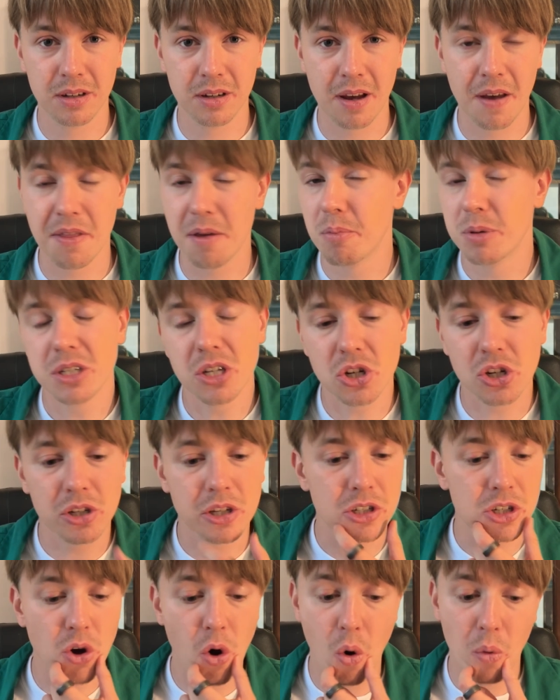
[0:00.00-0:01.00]
And the position
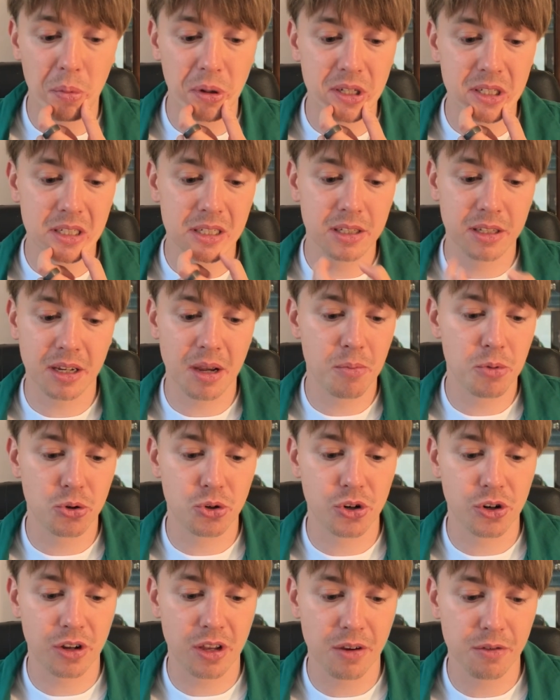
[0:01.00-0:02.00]
is hopeless. The
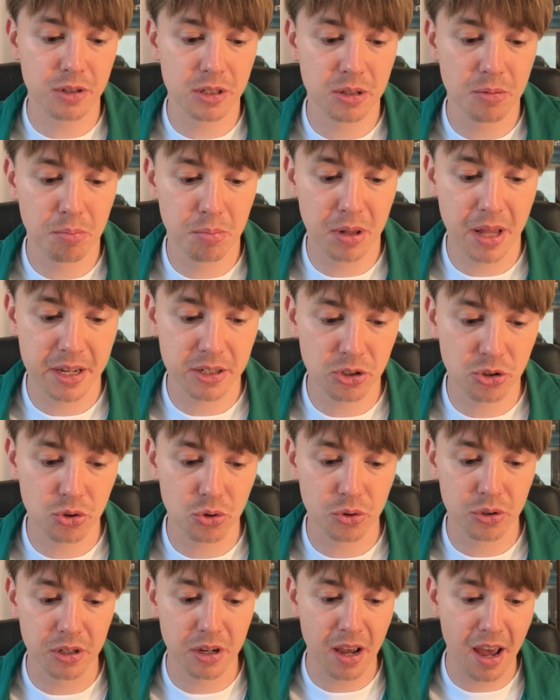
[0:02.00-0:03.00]
computer gives
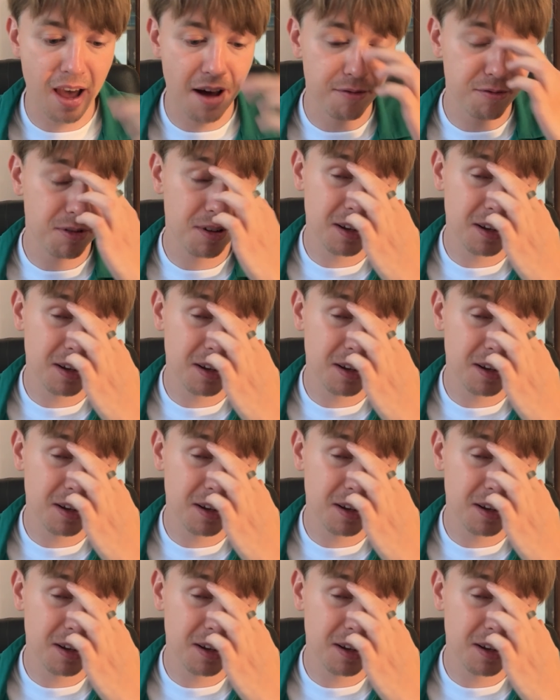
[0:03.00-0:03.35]
+2.5